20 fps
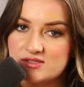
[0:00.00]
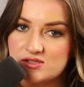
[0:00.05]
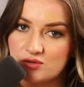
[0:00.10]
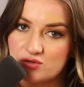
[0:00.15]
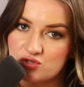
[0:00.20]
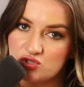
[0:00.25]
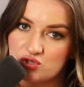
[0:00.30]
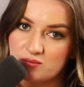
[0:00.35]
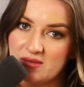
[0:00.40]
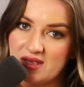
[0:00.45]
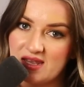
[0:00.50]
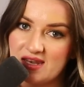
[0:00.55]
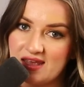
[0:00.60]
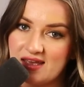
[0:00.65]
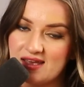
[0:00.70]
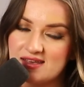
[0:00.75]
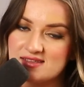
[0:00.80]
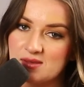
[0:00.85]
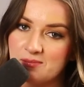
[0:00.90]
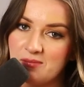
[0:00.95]
social
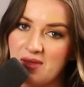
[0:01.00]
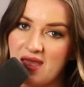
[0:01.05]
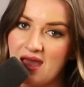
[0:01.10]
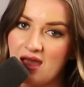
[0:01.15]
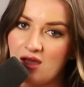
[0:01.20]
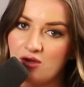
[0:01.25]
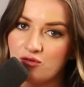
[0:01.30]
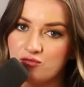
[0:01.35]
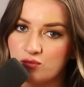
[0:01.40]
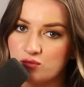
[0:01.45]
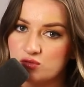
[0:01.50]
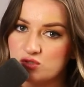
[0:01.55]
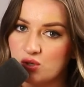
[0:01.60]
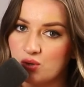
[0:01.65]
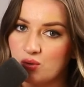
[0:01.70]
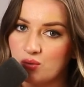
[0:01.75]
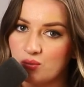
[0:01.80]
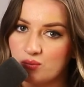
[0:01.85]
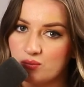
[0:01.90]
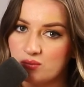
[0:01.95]
media is a powerful
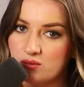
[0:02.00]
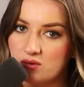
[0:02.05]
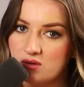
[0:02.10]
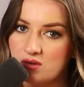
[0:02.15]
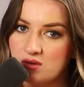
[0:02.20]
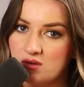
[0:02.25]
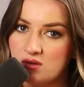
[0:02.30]
tool.